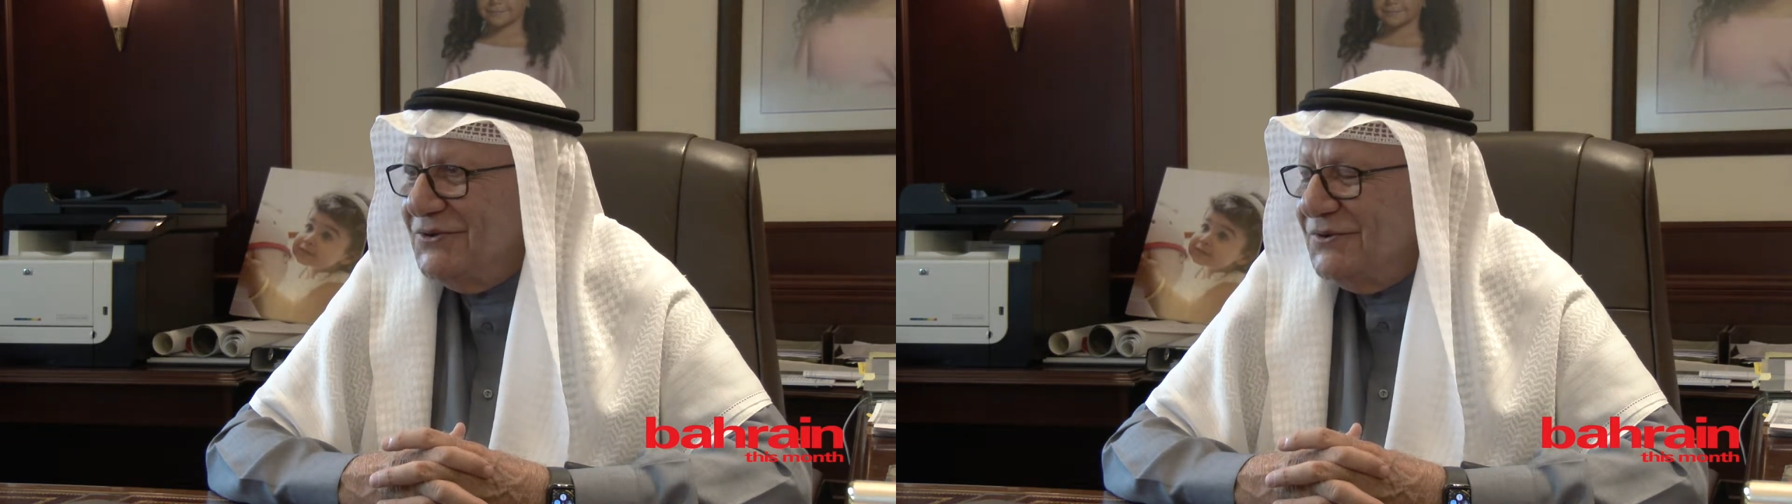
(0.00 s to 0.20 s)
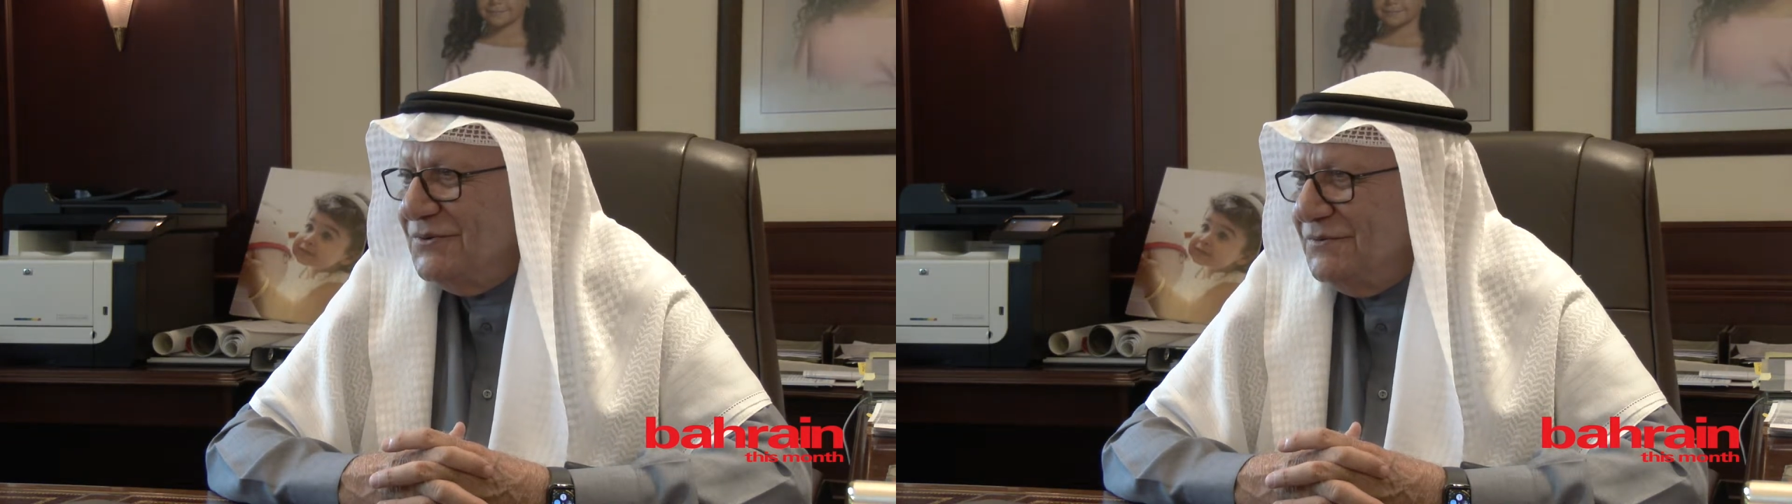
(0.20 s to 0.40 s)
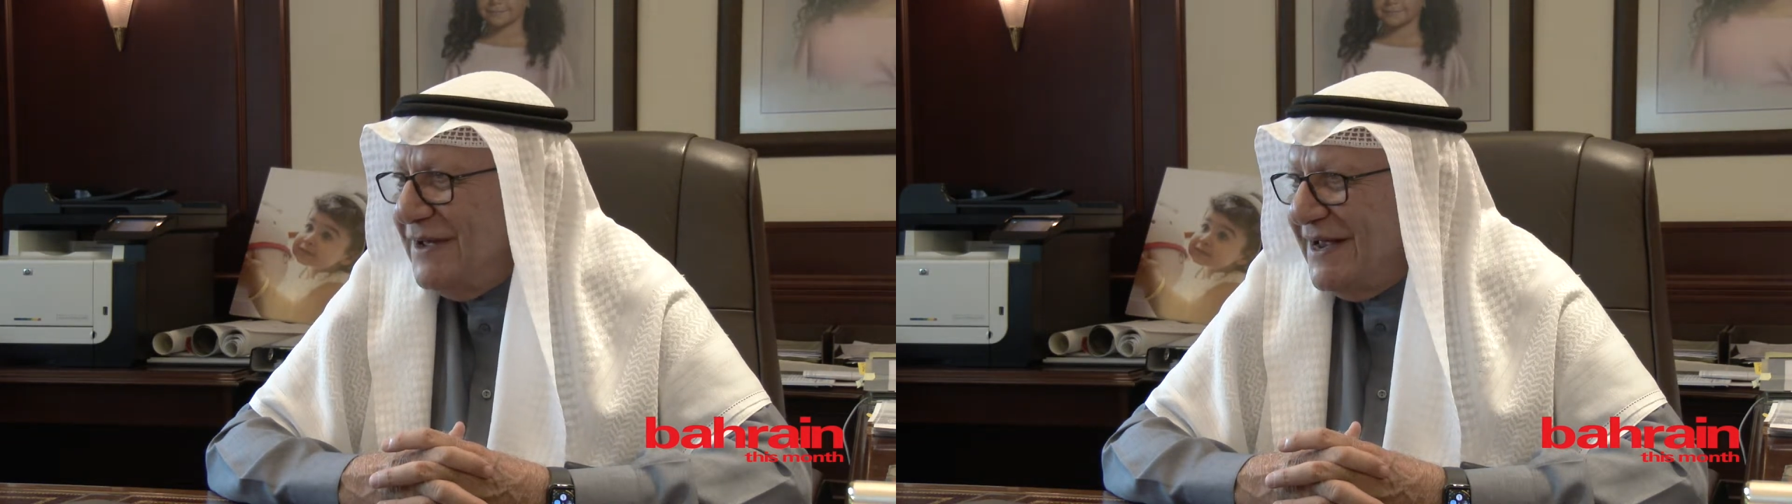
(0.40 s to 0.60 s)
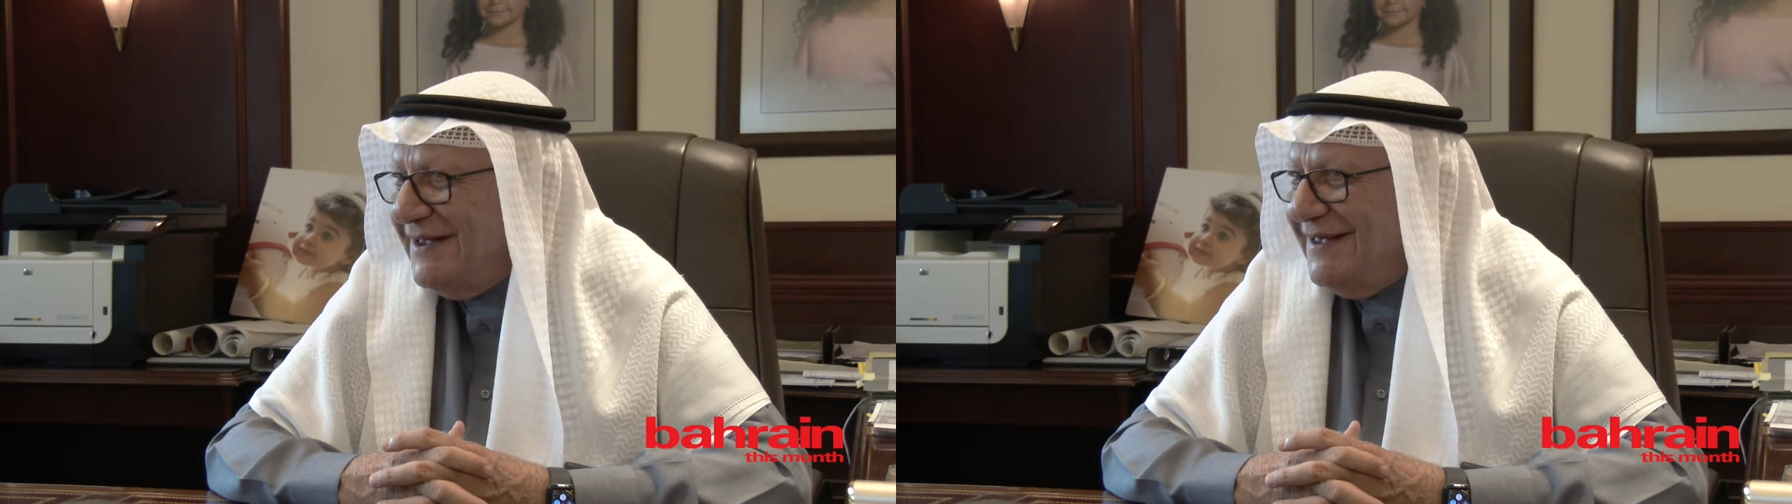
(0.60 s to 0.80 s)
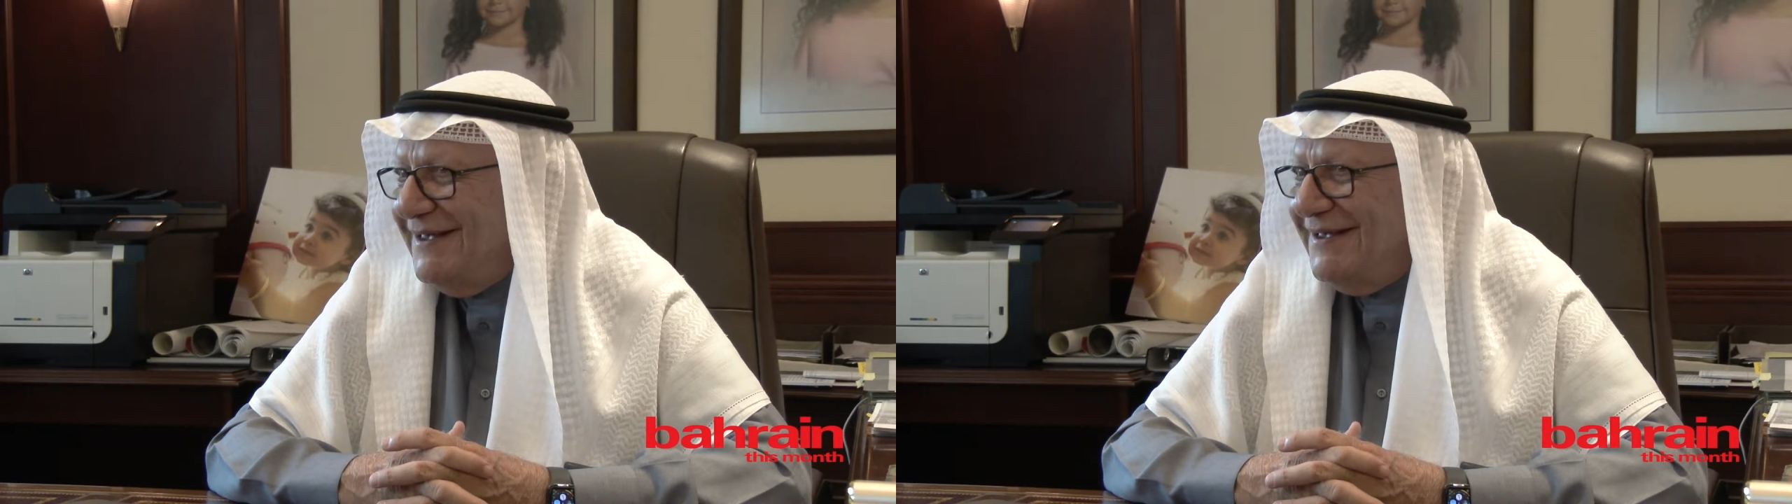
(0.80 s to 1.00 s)
to
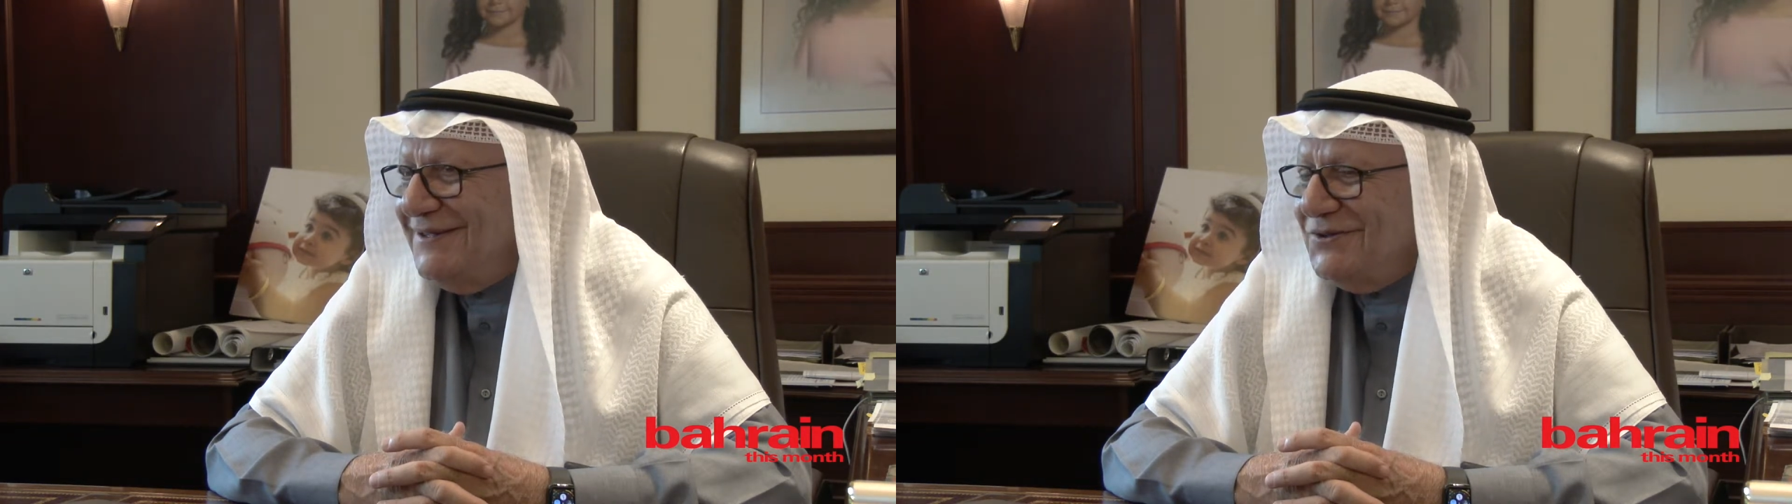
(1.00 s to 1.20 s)
banking